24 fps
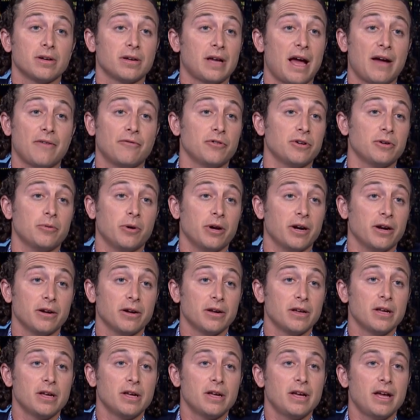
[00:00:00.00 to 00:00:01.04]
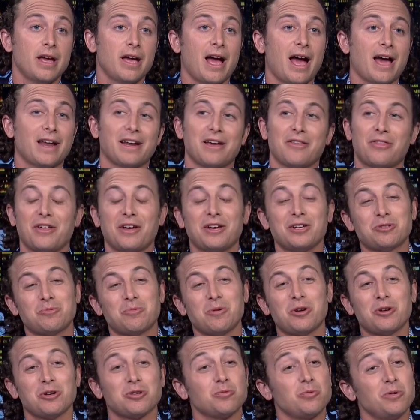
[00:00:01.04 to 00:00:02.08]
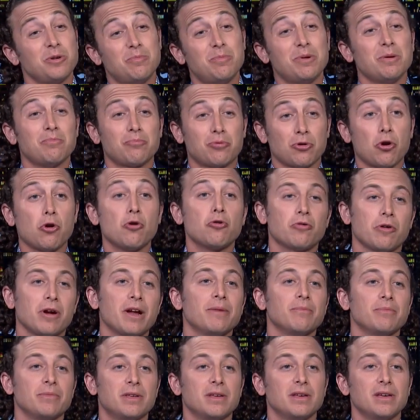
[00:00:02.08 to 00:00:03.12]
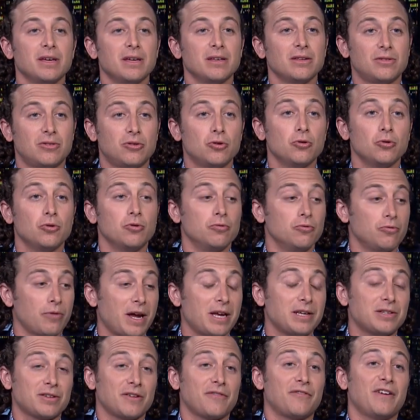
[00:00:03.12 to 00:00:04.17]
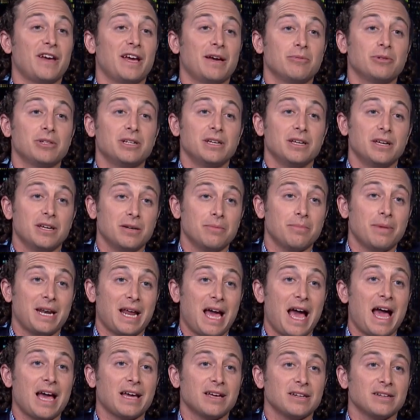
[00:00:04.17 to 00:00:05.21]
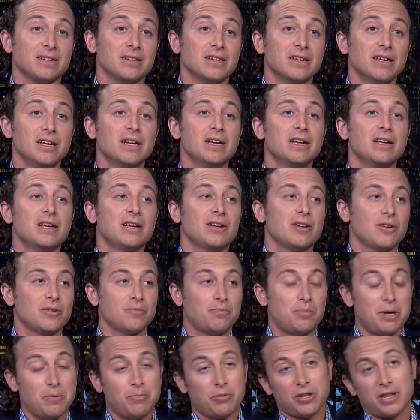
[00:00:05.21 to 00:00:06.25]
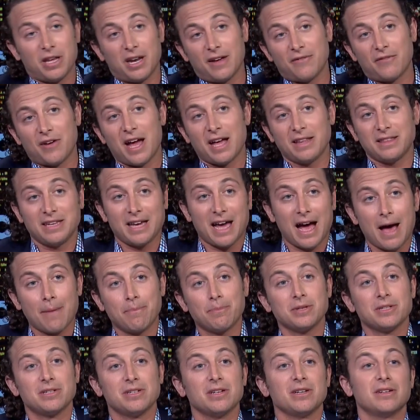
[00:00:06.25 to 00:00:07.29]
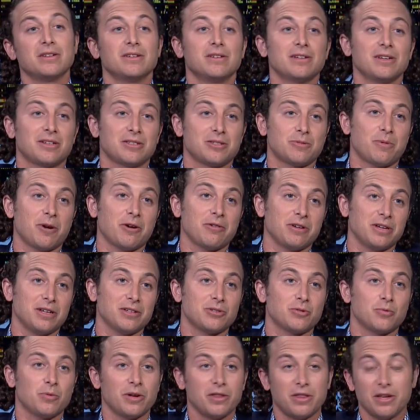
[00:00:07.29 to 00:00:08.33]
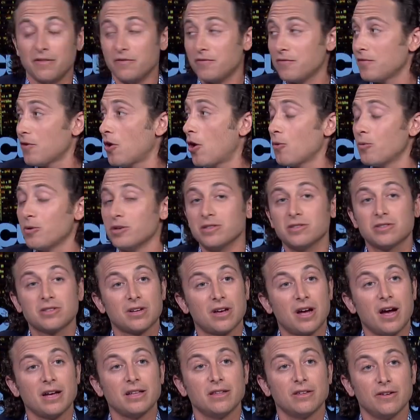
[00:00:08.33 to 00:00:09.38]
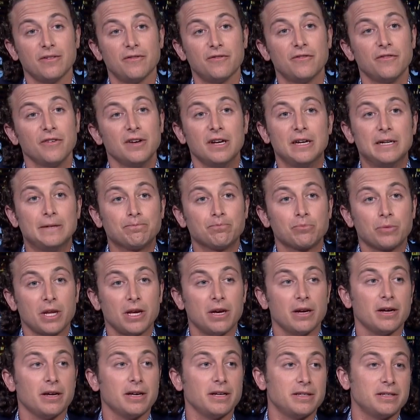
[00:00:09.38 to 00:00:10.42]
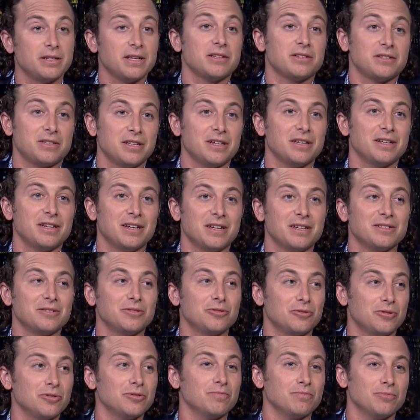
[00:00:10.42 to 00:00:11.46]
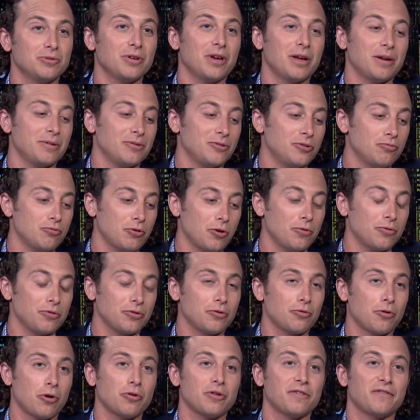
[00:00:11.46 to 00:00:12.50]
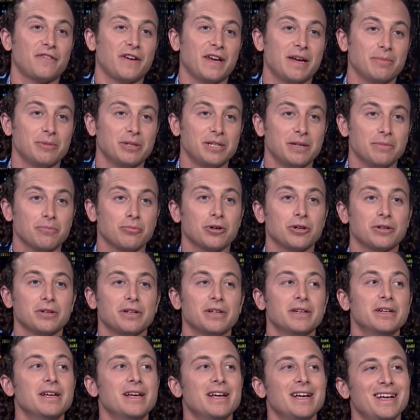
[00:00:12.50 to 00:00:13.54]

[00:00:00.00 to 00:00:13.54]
everywhere. And I think it's because we've been programmed to raise a family in Manhattan. People that have had the opposite experience, where they've always kind of existed and grown a family in Brooklyn,